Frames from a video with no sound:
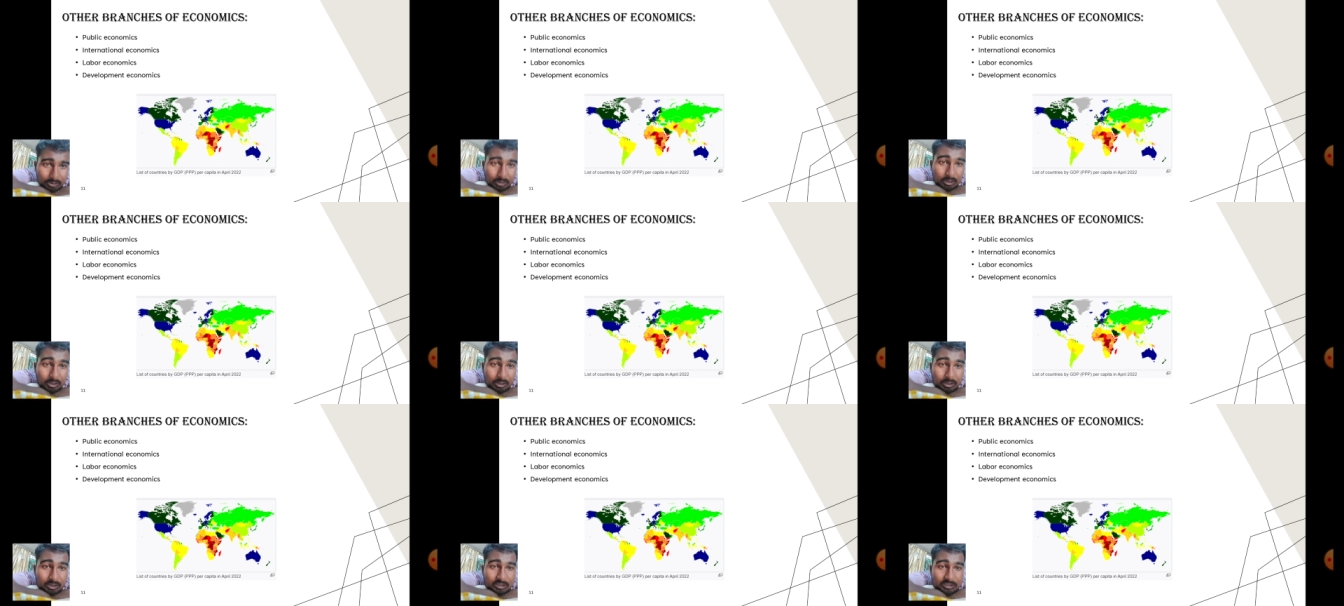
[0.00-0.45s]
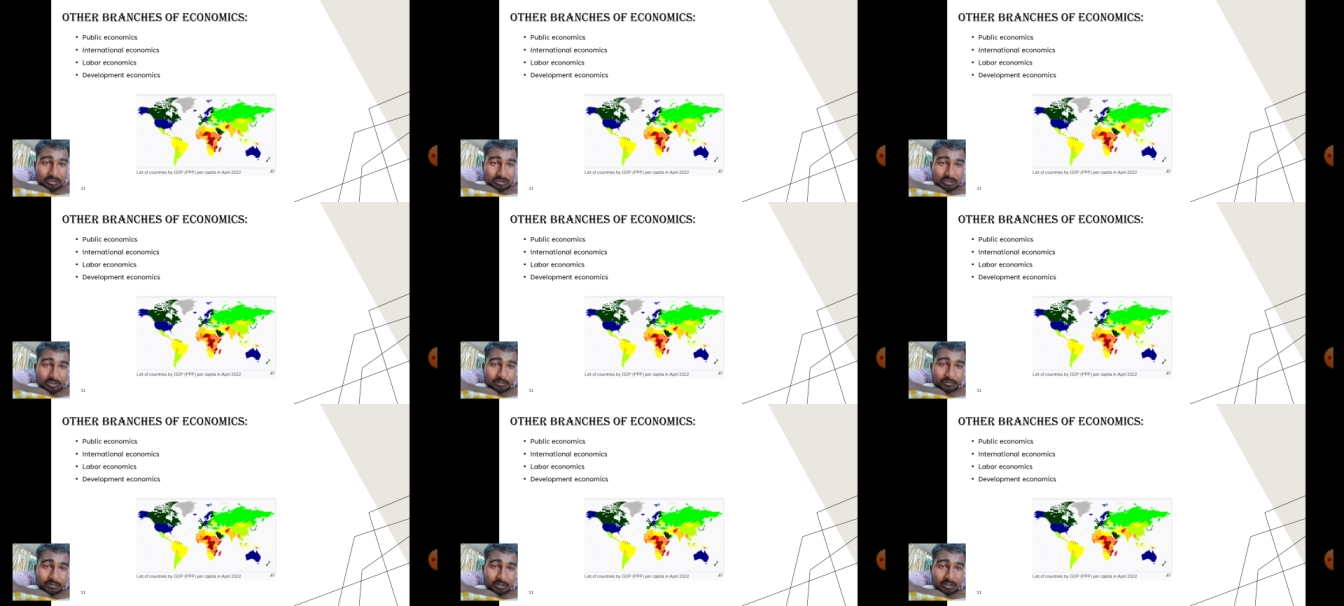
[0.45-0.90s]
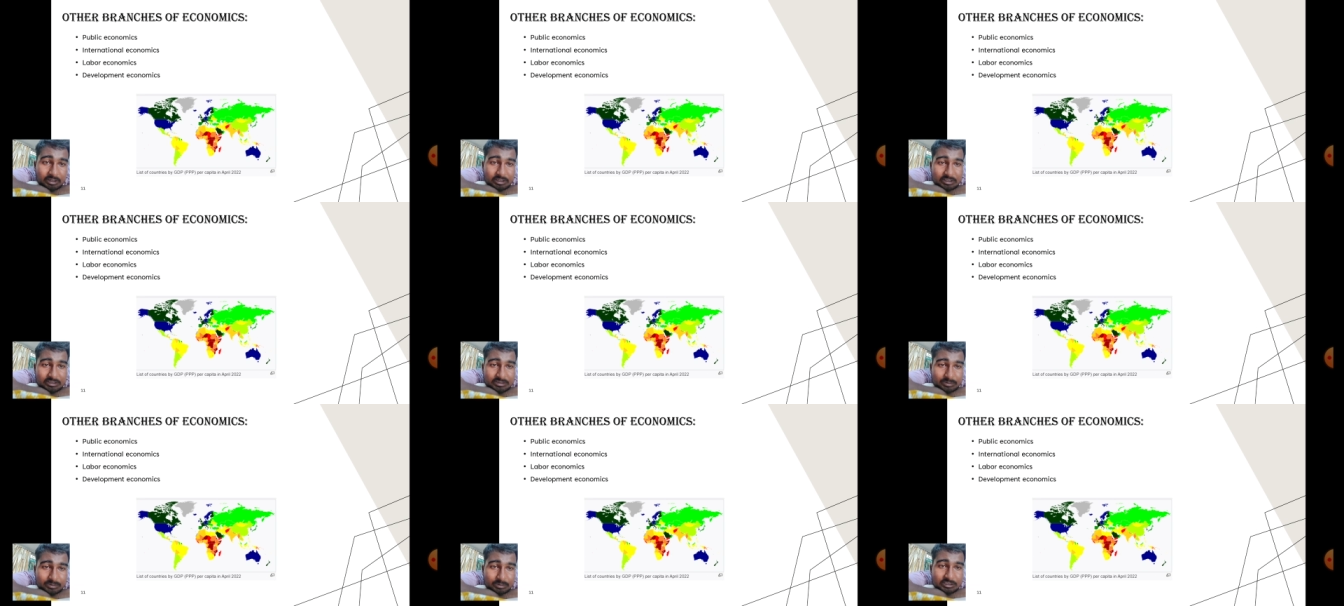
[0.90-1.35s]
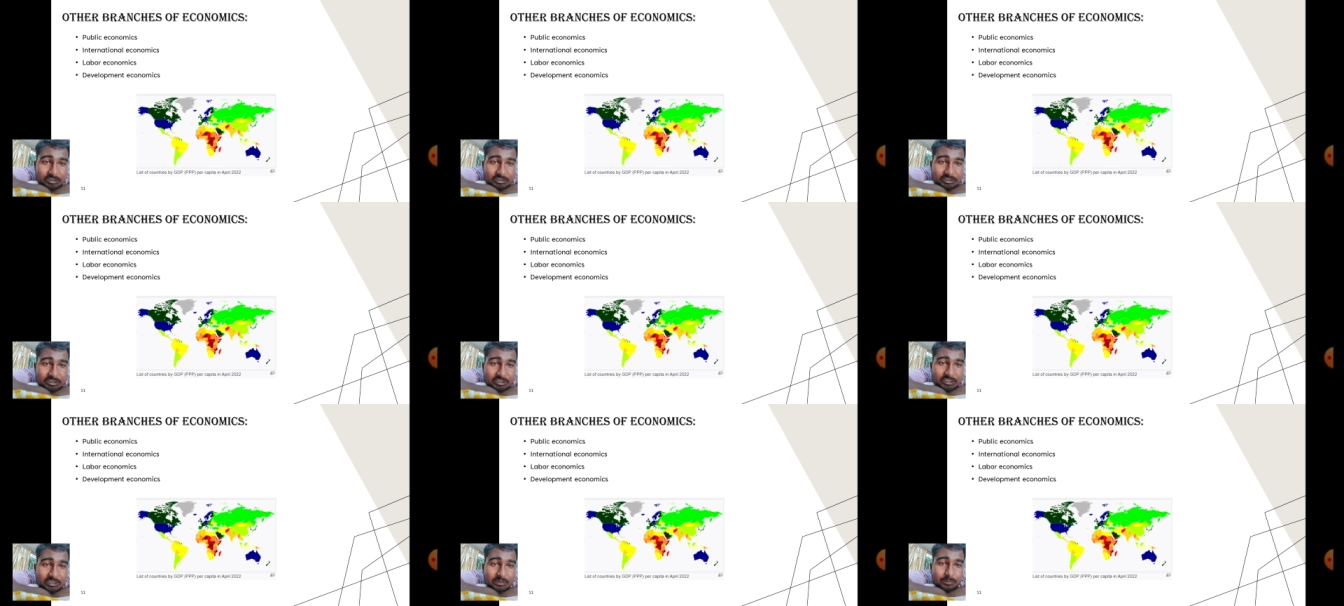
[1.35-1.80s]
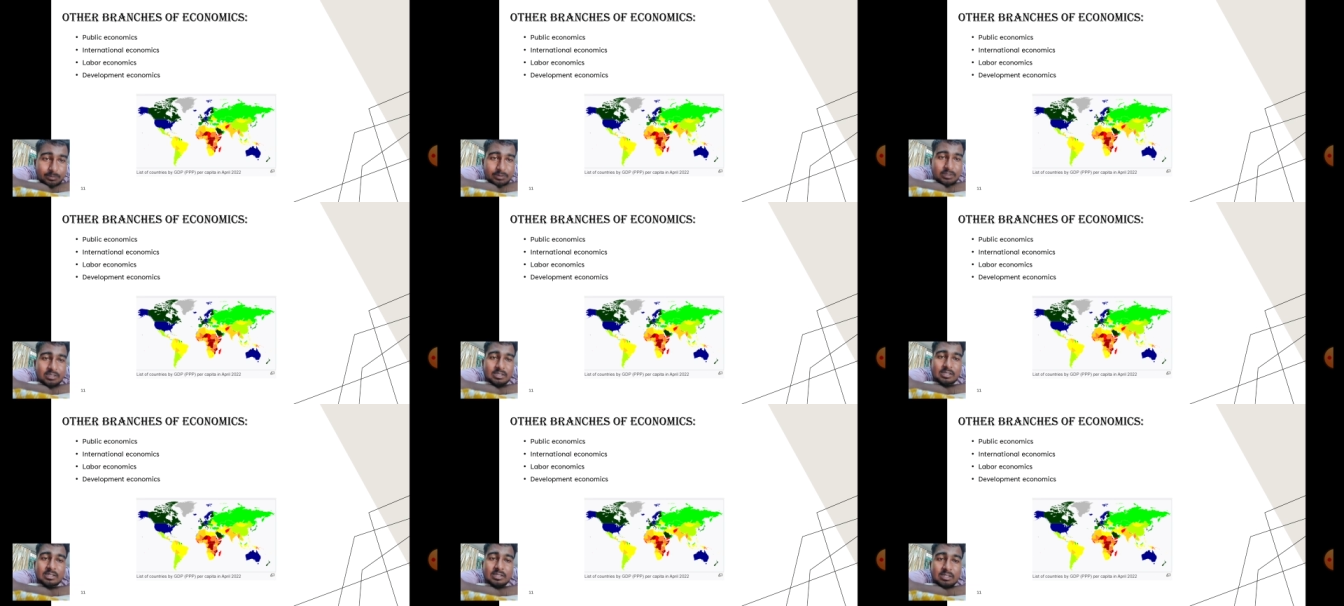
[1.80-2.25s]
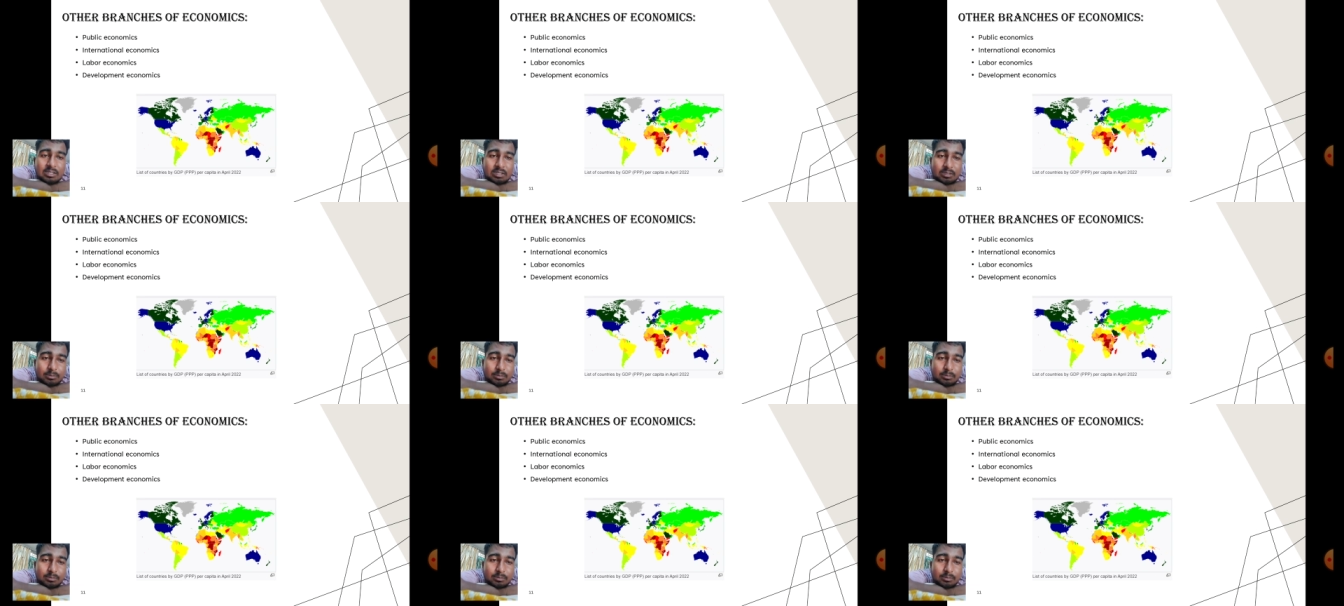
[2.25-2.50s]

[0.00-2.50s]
List of countries by GDP triple